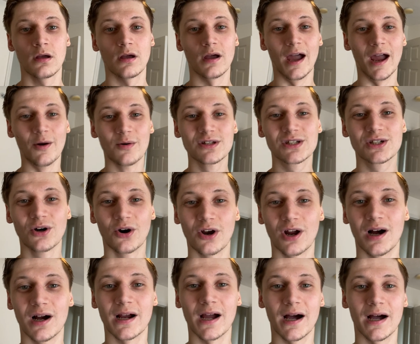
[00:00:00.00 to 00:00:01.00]
Hey, what's
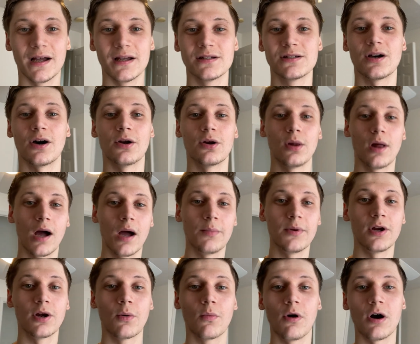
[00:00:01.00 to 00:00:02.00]
going on guys? Hunter
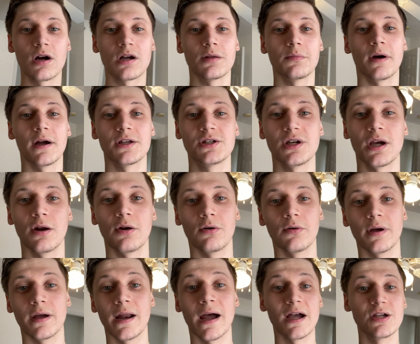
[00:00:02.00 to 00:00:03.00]
Lobby here and welcome to my
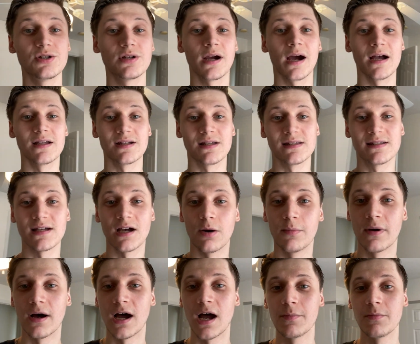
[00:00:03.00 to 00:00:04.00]
channel. And as you guys can
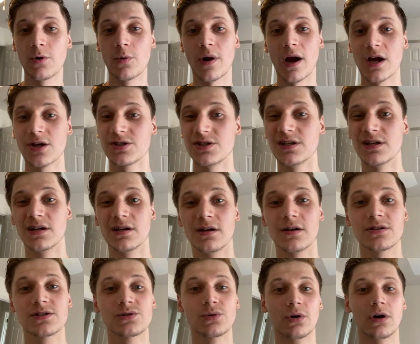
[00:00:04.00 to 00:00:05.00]
tell behind me, we're actually in
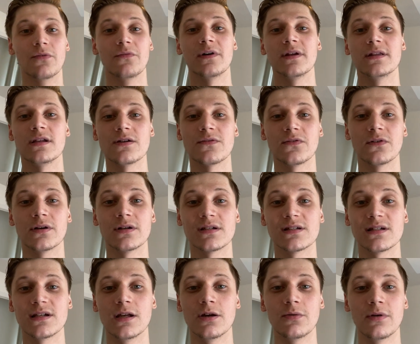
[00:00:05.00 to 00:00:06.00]
sort of a different
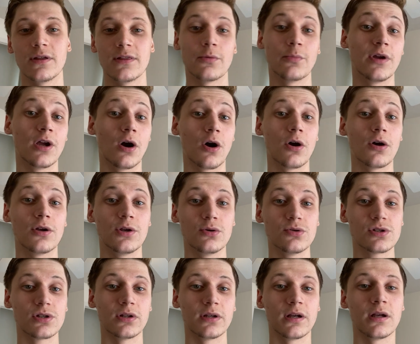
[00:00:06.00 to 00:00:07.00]
scenery than we are
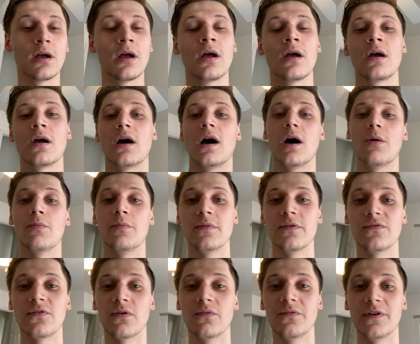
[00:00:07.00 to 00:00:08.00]
usually uh, when
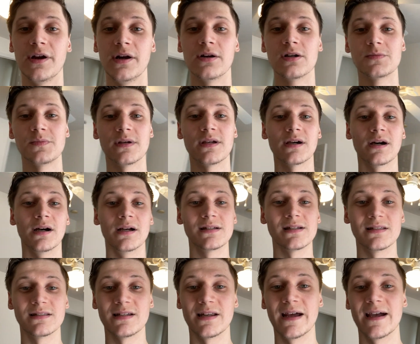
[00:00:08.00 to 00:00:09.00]
we film videos
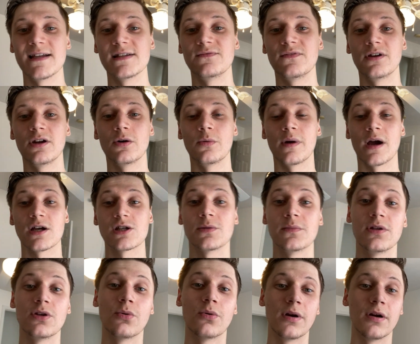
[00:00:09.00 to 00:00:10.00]
because in today's video, we're
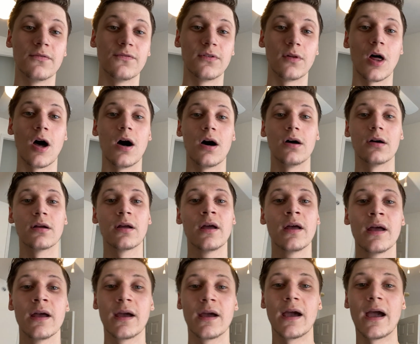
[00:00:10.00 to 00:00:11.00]
actually doing a vlog.
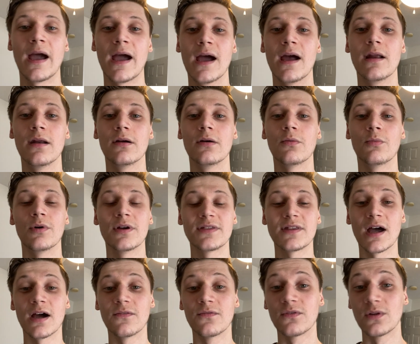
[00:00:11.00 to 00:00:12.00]
And with
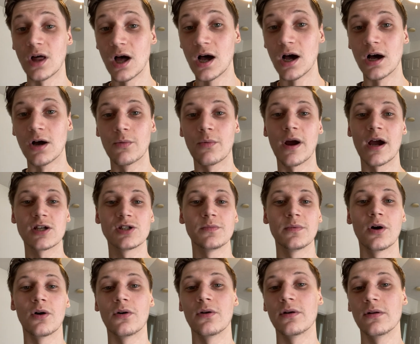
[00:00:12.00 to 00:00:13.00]
that vlog, we're
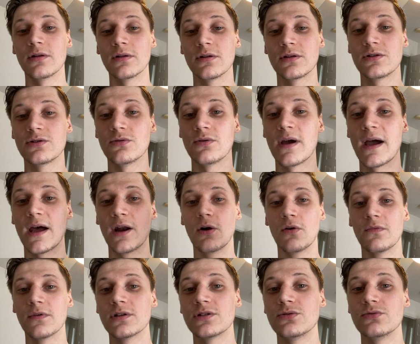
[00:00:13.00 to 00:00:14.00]
actually going to head
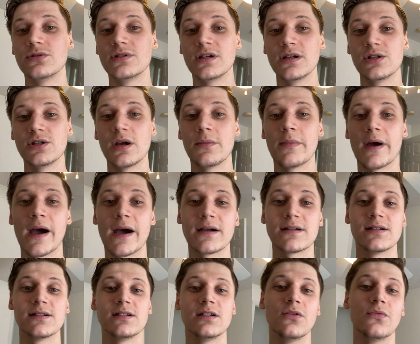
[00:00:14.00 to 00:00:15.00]
over to TJ
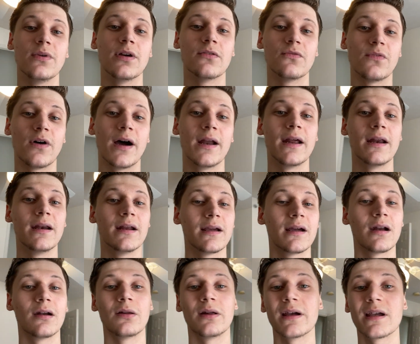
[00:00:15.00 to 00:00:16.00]
Maxx to see if we can find any
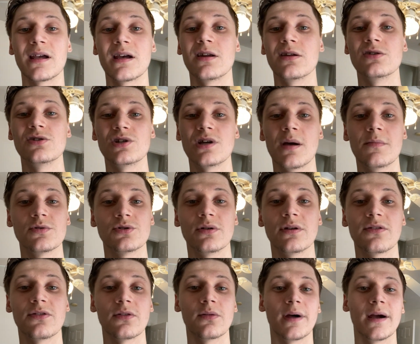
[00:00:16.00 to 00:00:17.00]
kind of like hidden gems or
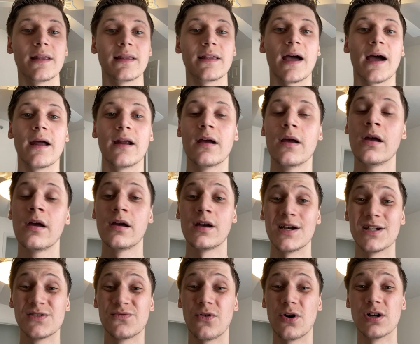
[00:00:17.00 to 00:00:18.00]
anything like that
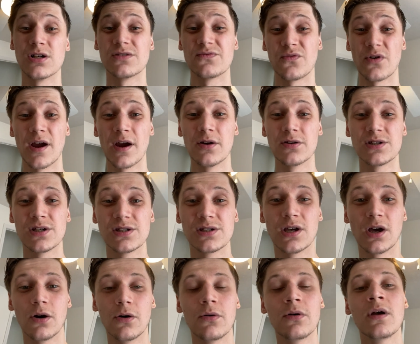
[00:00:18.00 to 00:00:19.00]
as far as fragrances
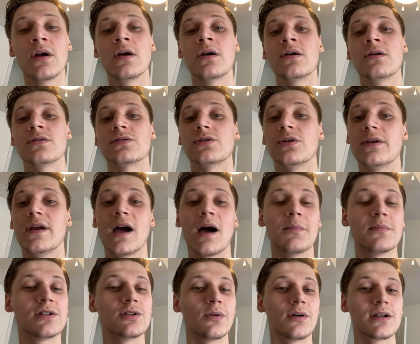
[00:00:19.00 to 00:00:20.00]
go. So yeah,
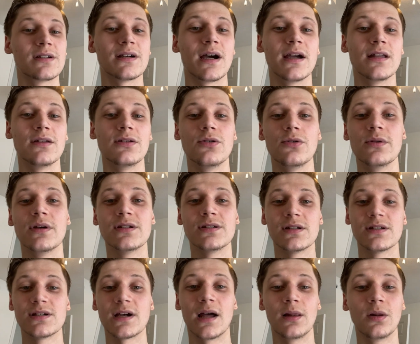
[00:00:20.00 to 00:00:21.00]
I'm so excited to do this
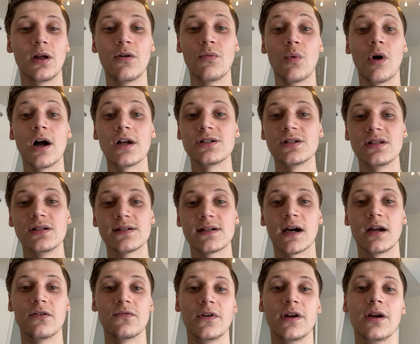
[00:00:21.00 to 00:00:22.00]
since I love watching these
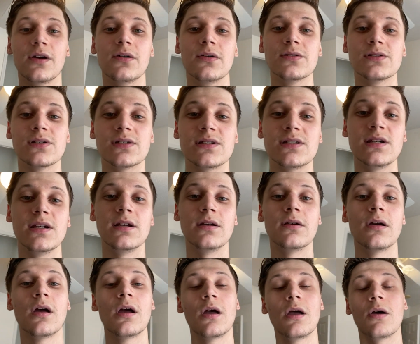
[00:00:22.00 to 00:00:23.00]
kind of videos and
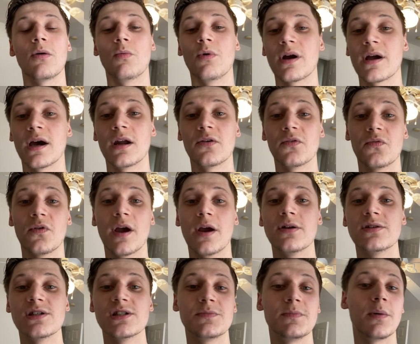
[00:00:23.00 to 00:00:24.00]
see what kind of
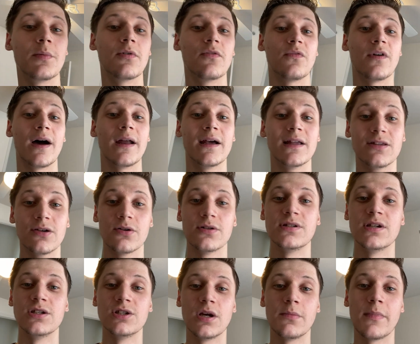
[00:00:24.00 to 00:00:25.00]
fragrances people find at their
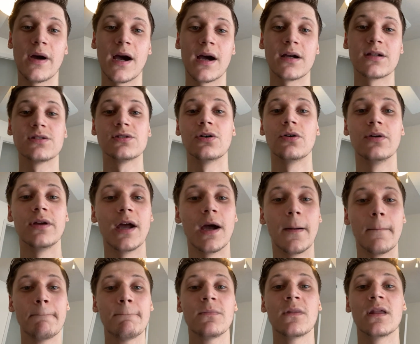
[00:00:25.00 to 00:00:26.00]
TJ Maxx. So
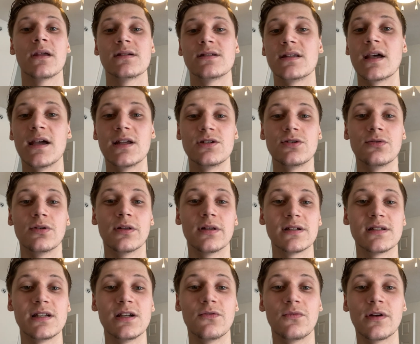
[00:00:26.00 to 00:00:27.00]
yeah, stay tuned and
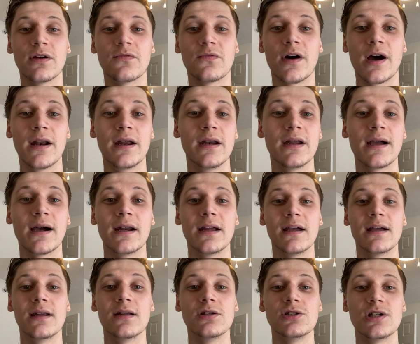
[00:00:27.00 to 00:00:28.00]
let's see if we can find any kind
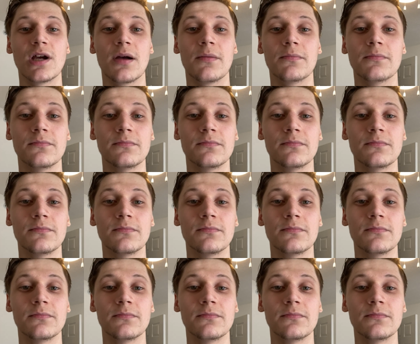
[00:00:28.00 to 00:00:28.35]
of hidden gem.